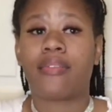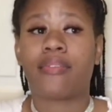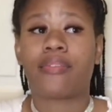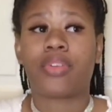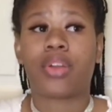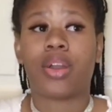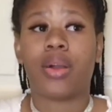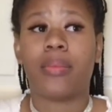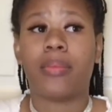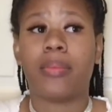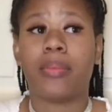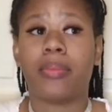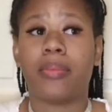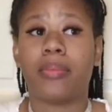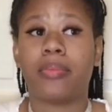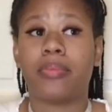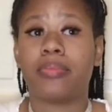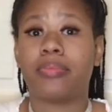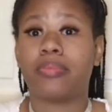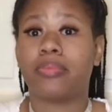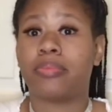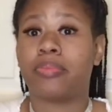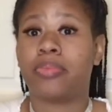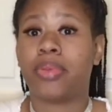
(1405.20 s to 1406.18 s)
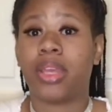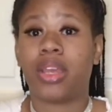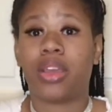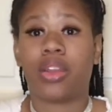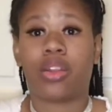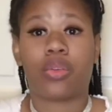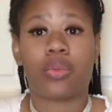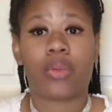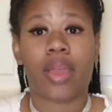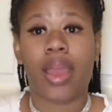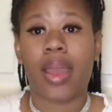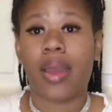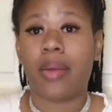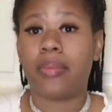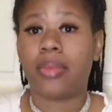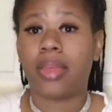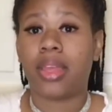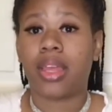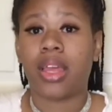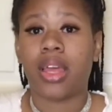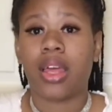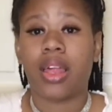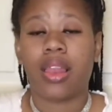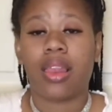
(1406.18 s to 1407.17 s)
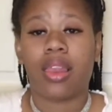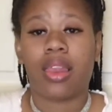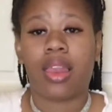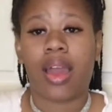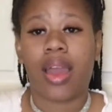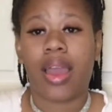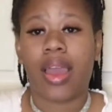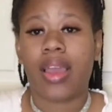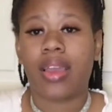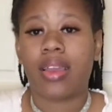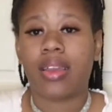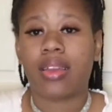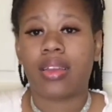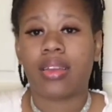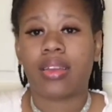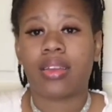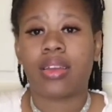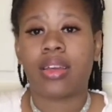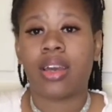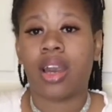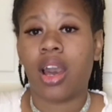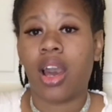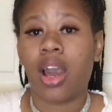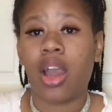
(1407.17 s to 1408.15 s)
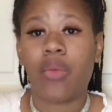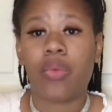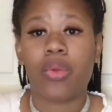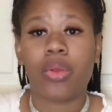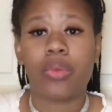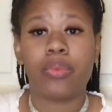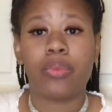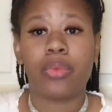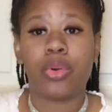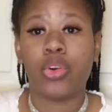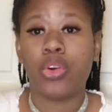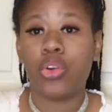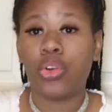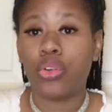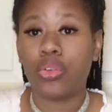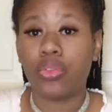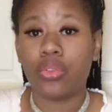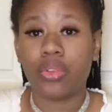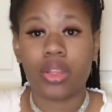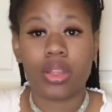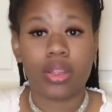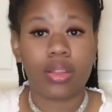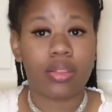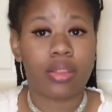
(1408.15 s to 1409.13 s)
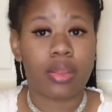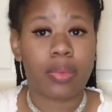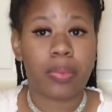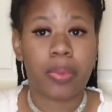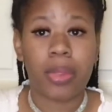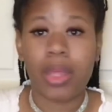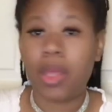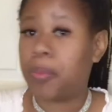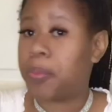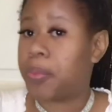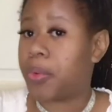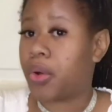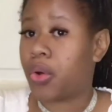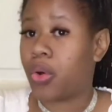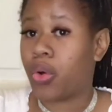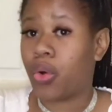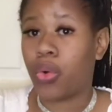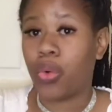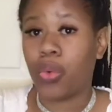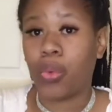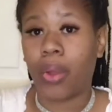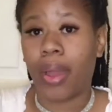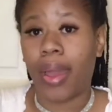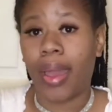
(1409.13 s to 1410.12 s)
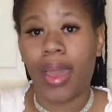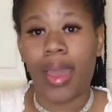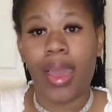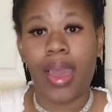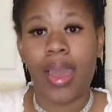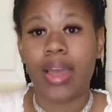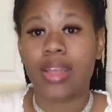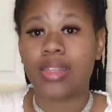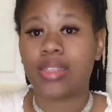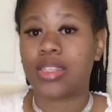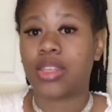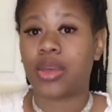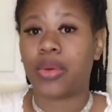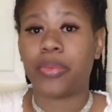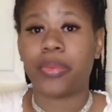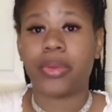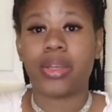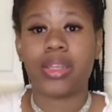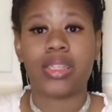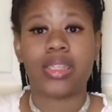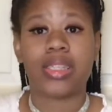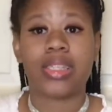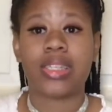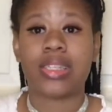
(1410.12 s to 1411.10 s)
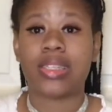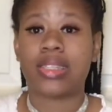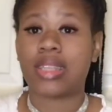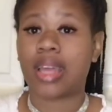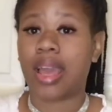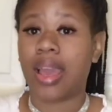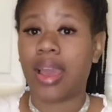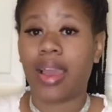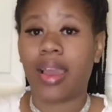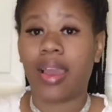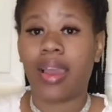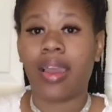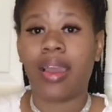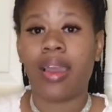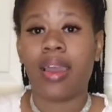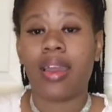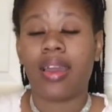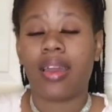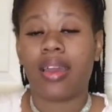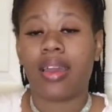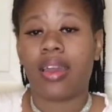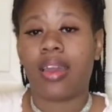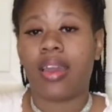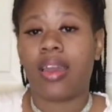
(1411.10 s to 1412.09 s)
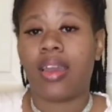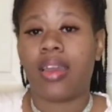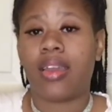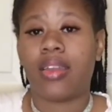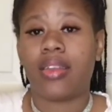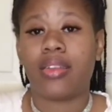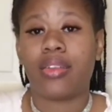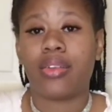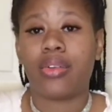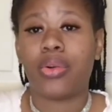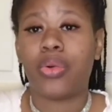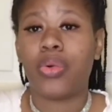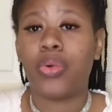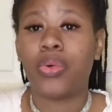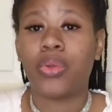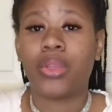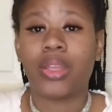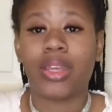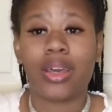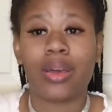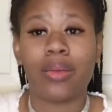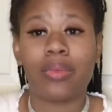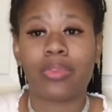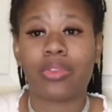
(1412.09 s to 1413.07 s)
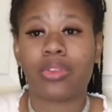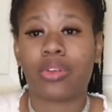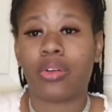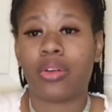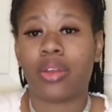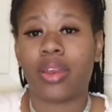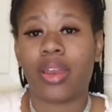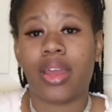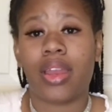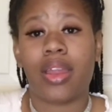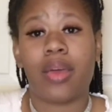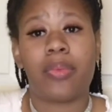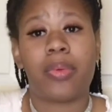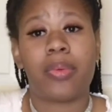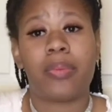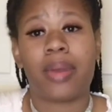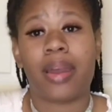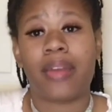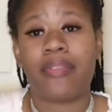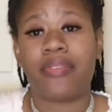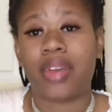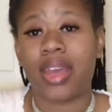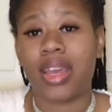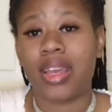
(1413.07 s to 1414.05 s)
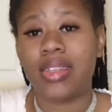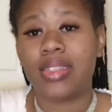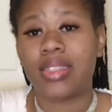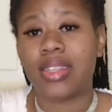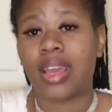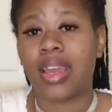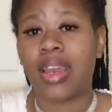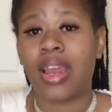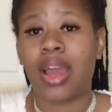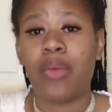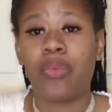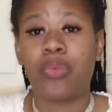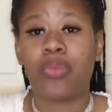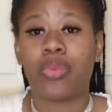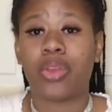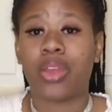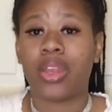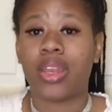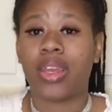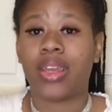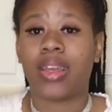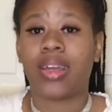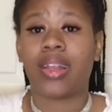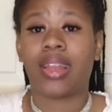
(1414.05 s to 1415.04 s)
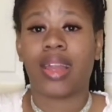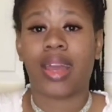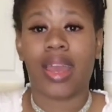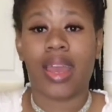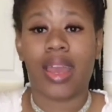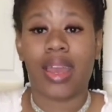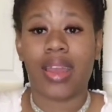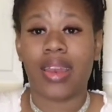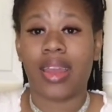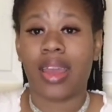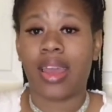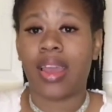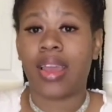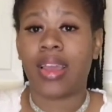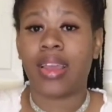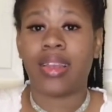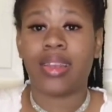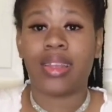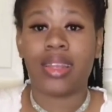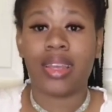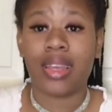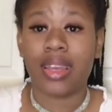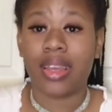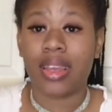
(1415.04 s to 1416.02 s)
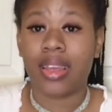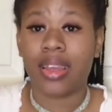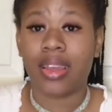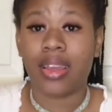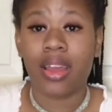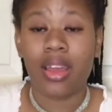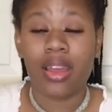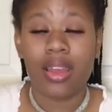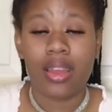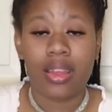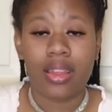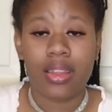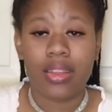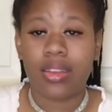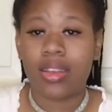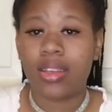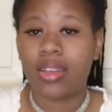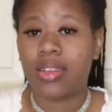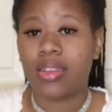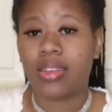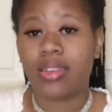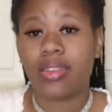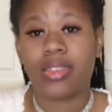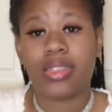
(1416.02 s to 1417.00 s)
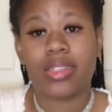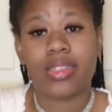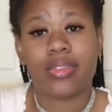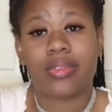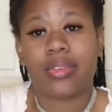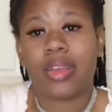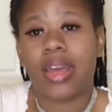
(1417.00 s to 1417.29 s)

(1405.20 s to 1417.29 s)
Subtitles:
from being around me. Like, God removed the people who had so much to say and who kept throwing that up in my face. And I'm really glad that he did, because